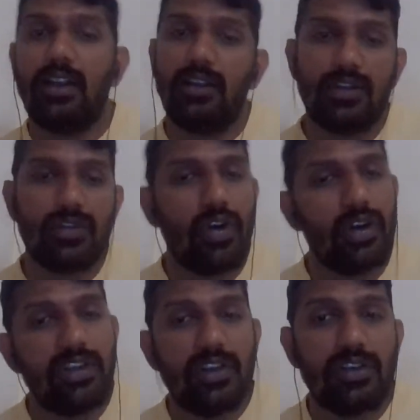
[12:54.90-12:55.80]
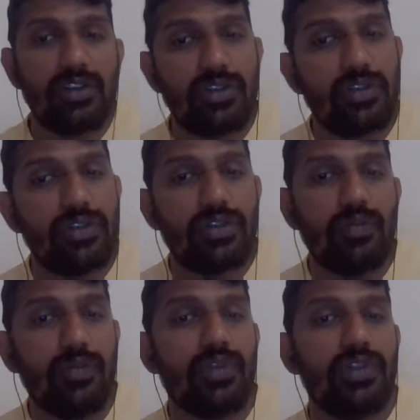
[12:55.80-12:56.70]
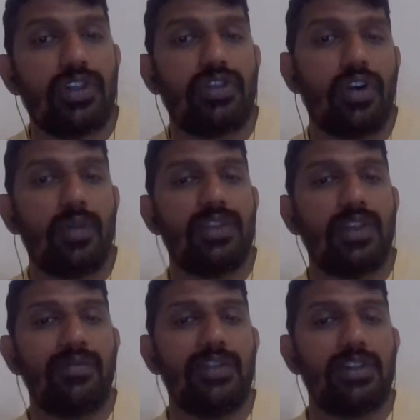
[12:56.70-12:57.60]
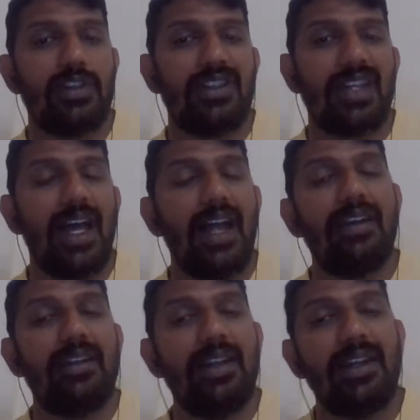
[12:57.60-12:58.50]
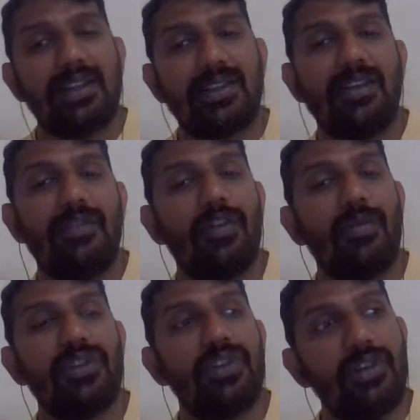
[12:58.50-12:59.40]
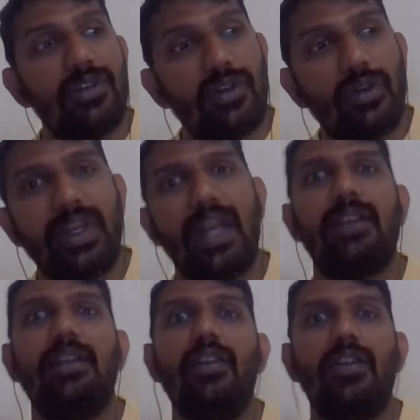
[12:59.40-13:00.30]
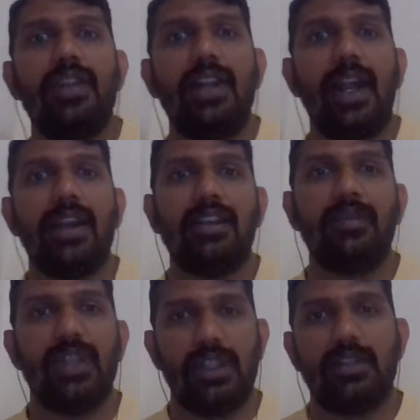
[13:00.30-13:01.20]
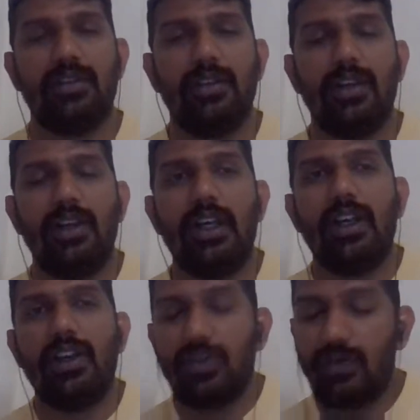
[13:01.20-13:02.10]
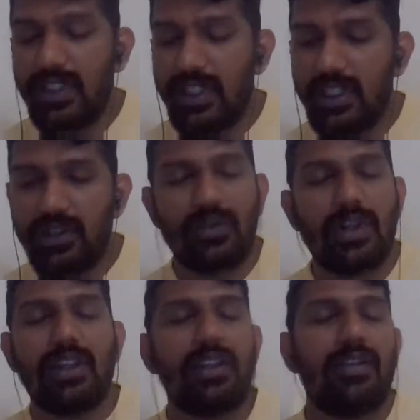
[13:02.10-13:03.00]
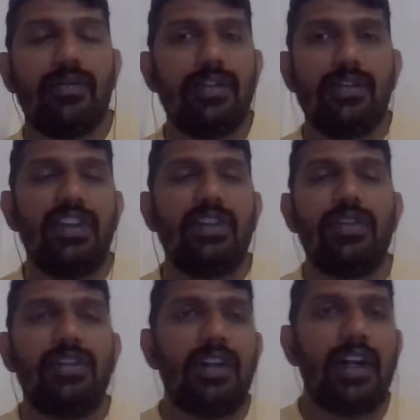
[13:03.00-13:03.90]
They saw the music shop services and the lesson information together on the landing page. So once it is together, we don't